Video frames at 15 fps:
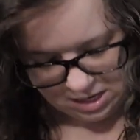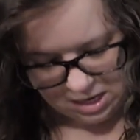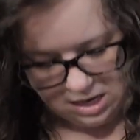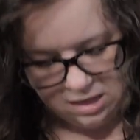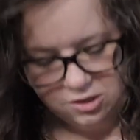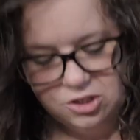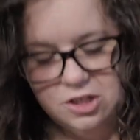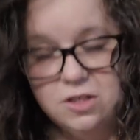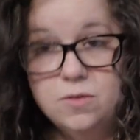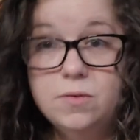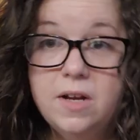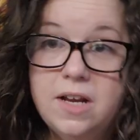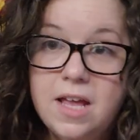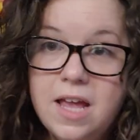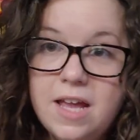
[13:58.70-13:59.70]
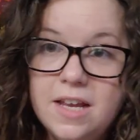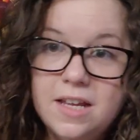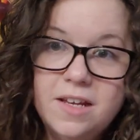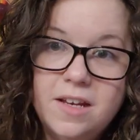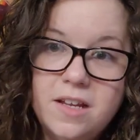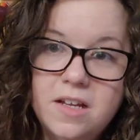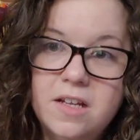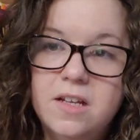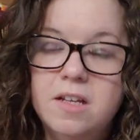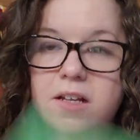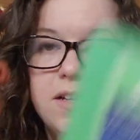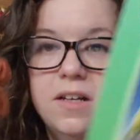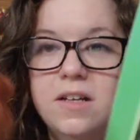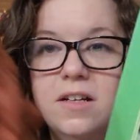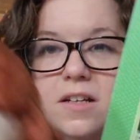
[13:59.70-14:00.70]
And she's redheaded,
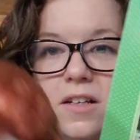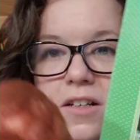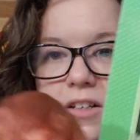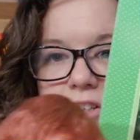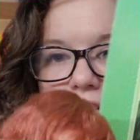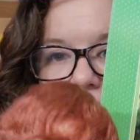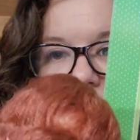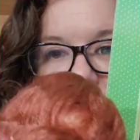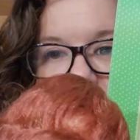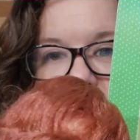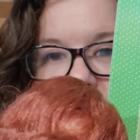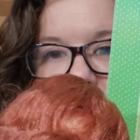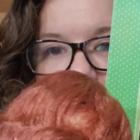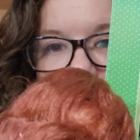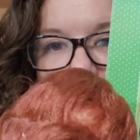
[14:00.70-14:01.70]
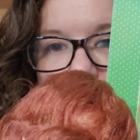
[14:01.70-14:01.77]
just like her.